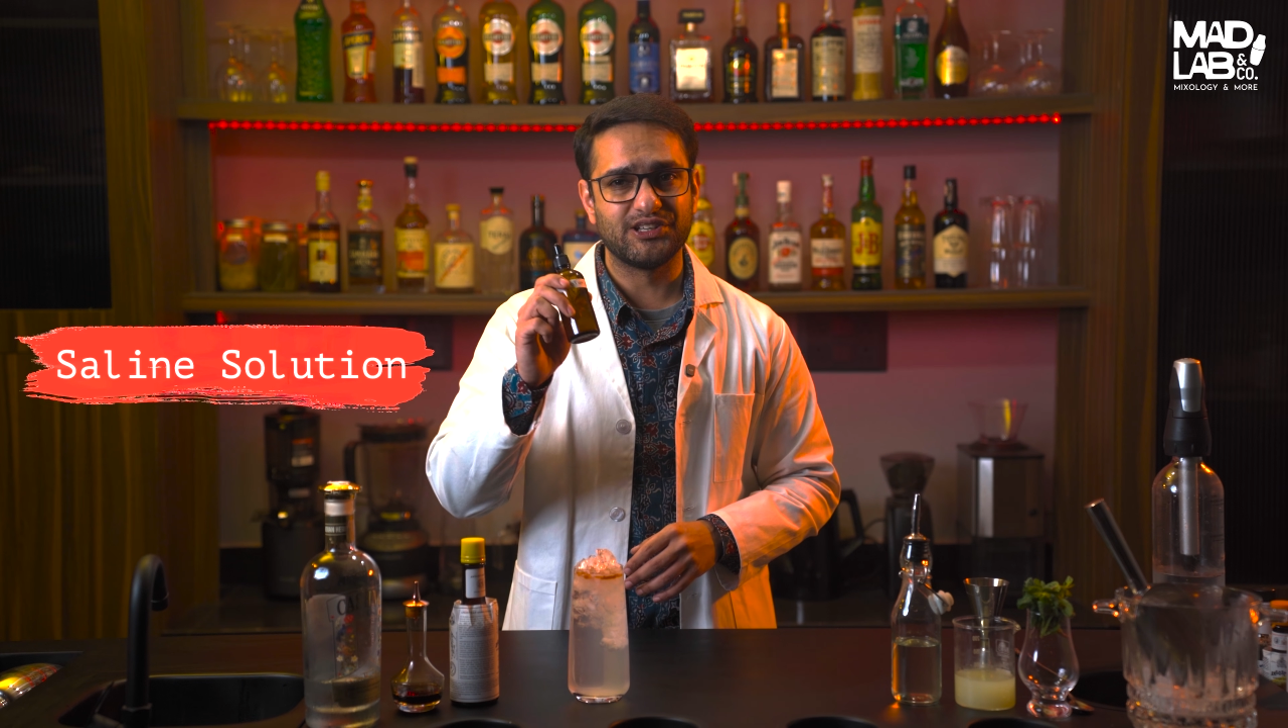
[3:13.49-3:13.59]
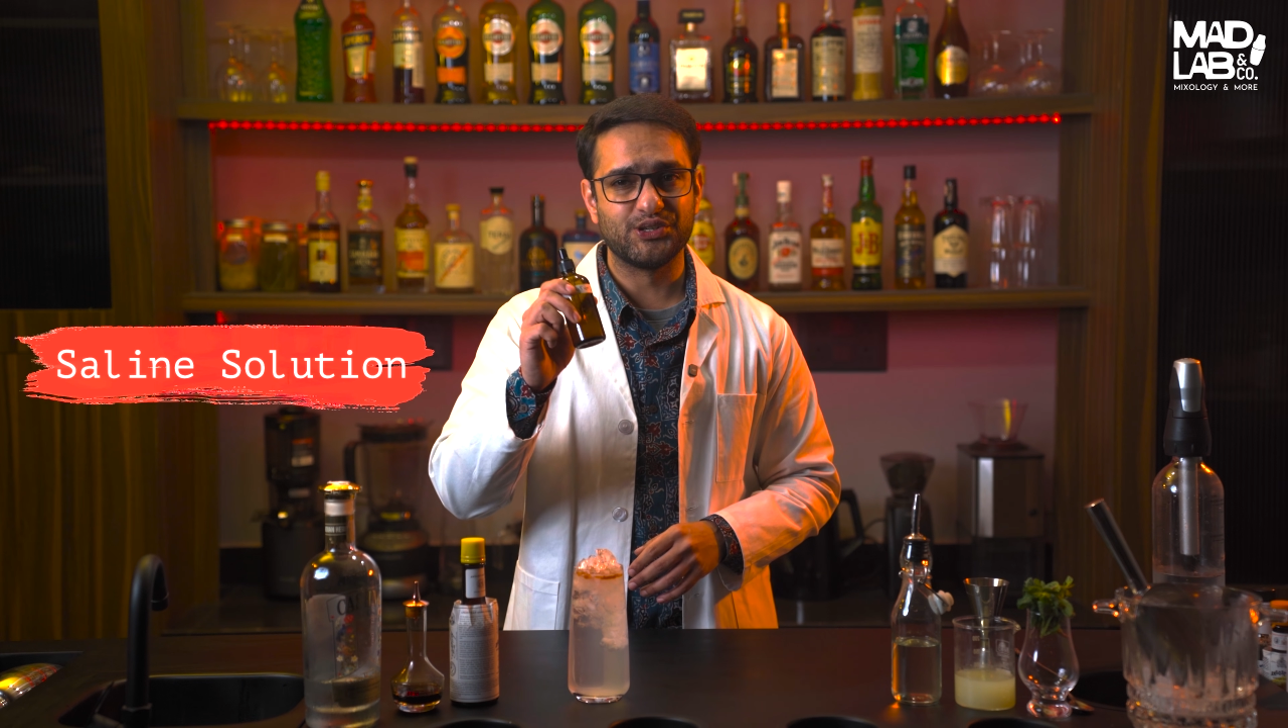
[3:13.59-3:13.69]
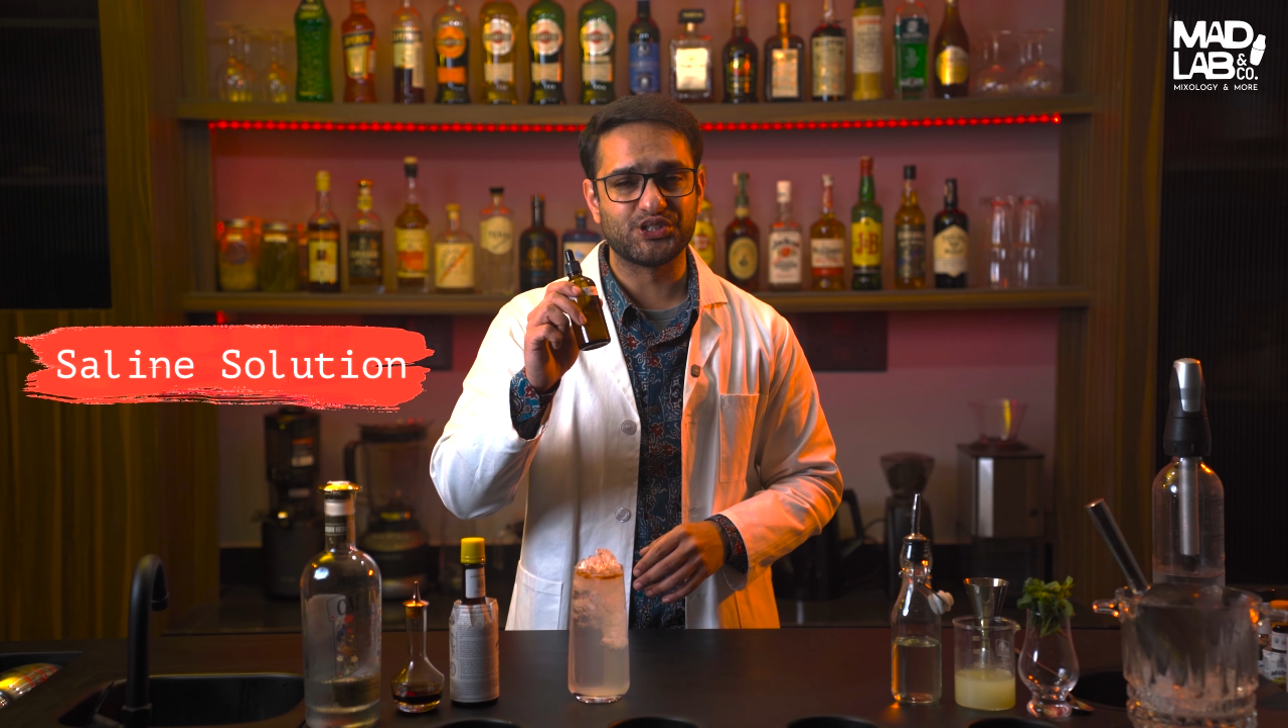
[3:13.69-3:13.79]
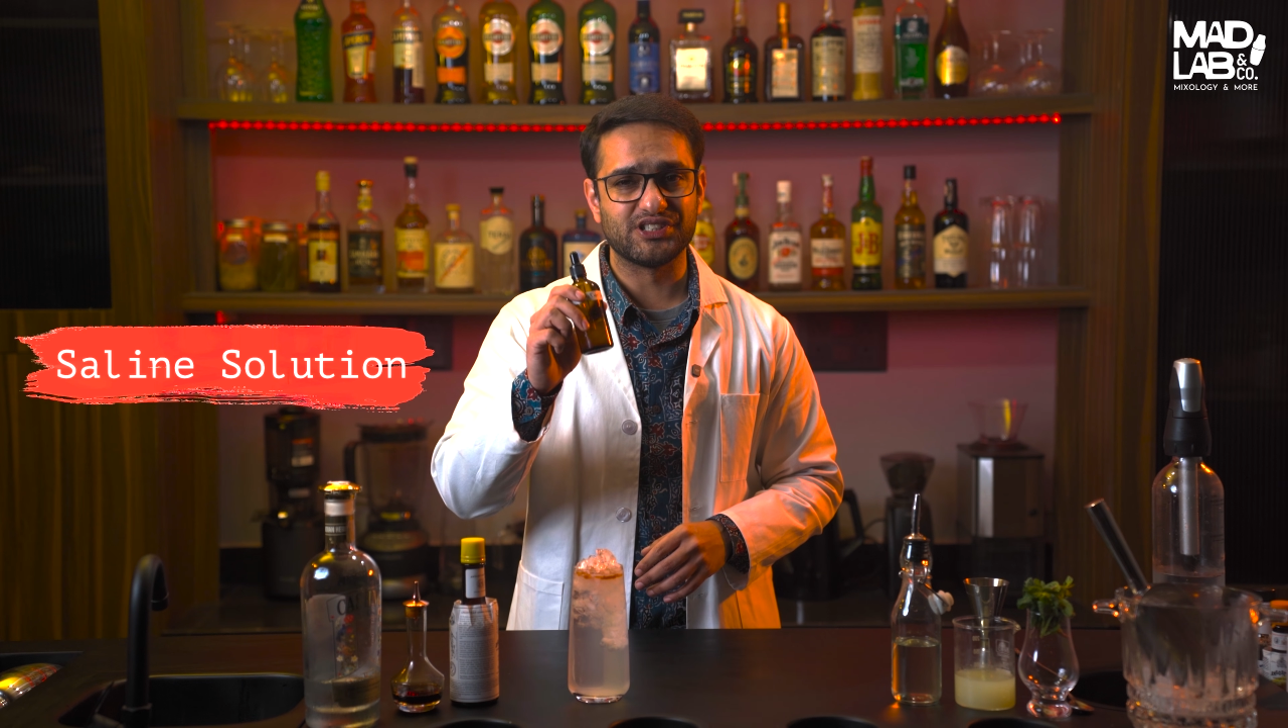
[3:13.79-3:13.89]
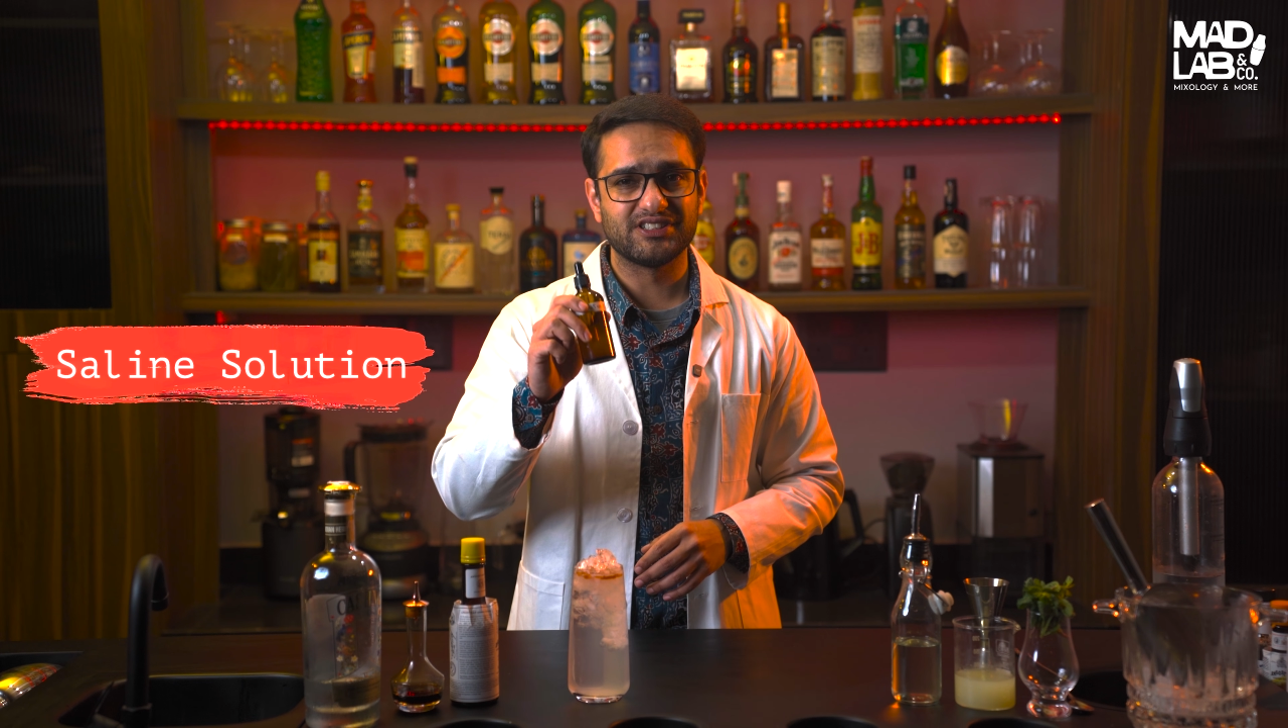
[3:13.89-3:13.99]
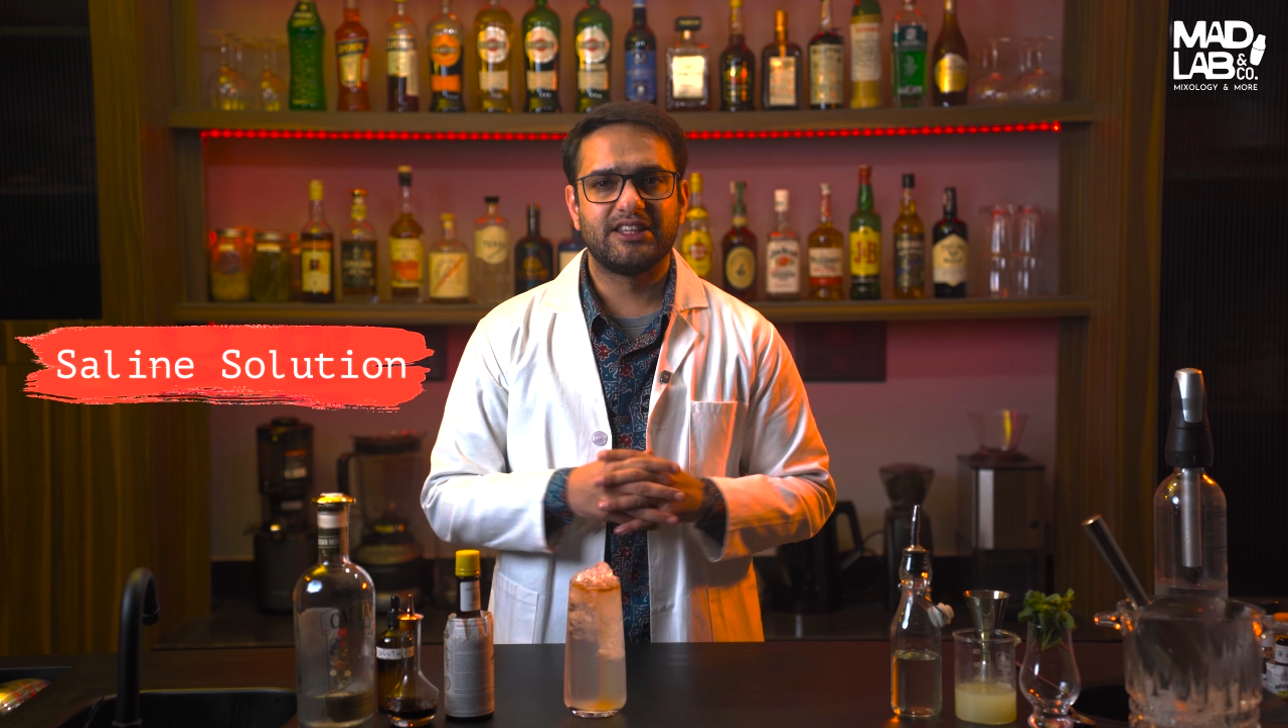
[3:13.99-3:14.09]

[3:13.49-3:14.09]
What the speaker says: solution.